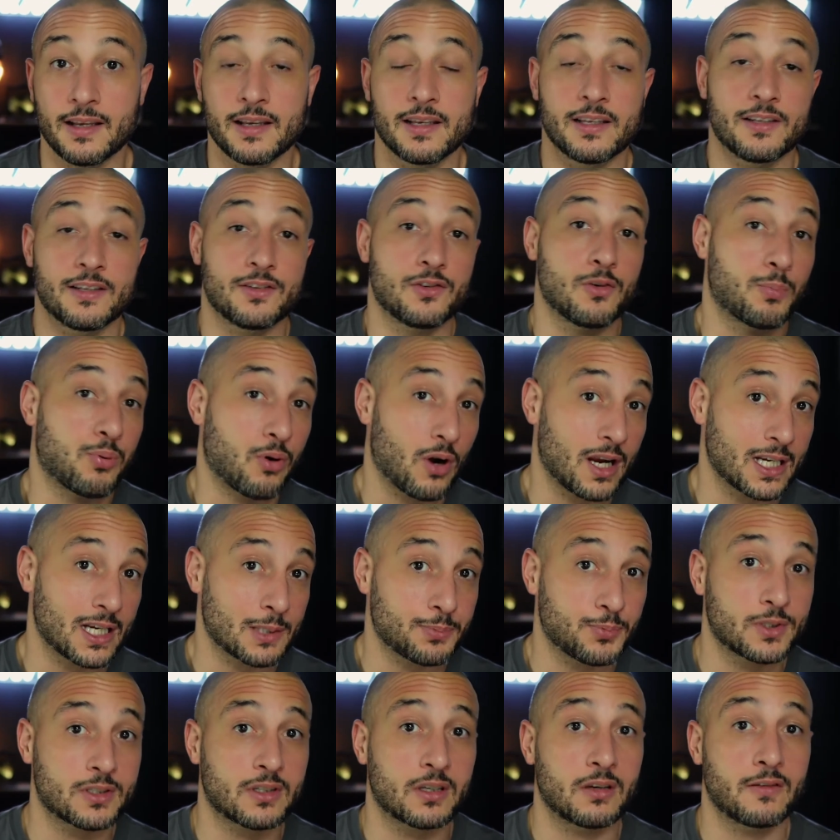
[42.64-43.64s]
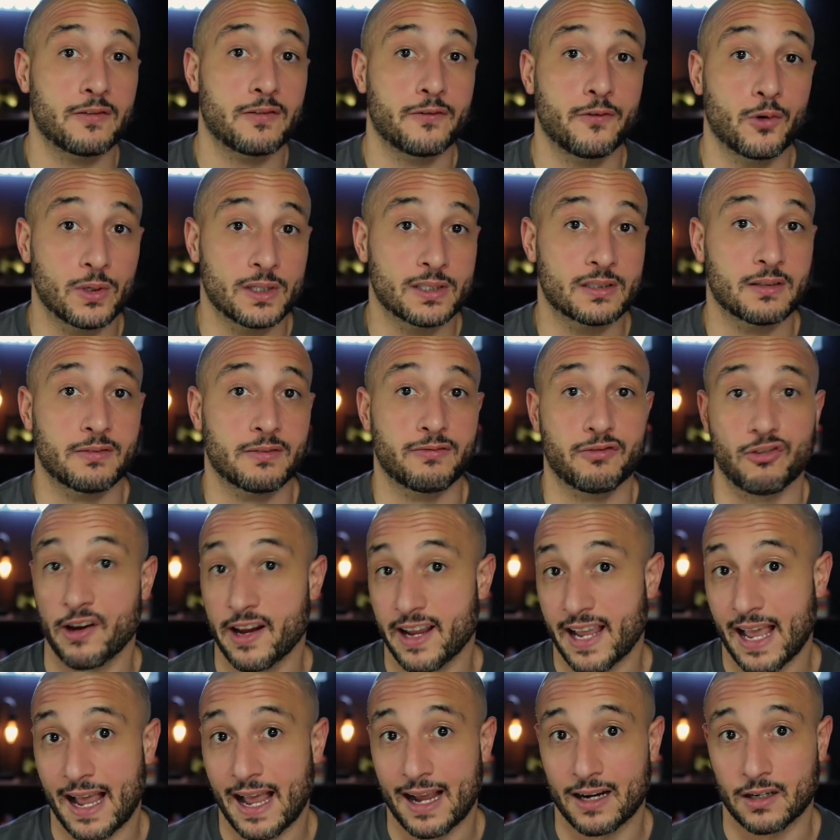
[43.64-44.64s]
your price point is going to fall into 3
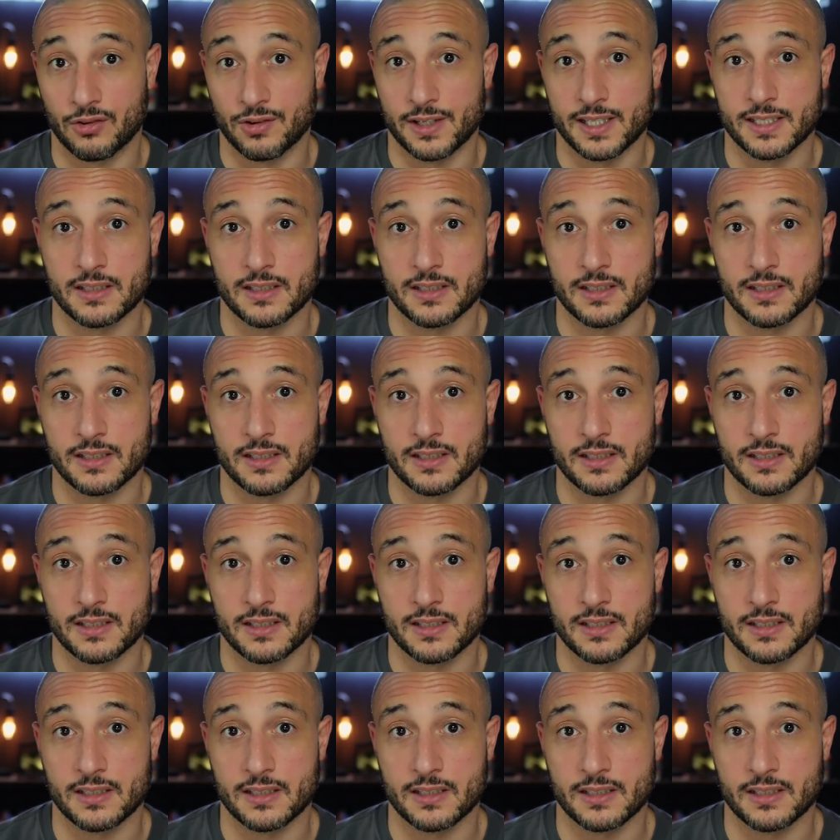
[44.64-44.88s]
categories: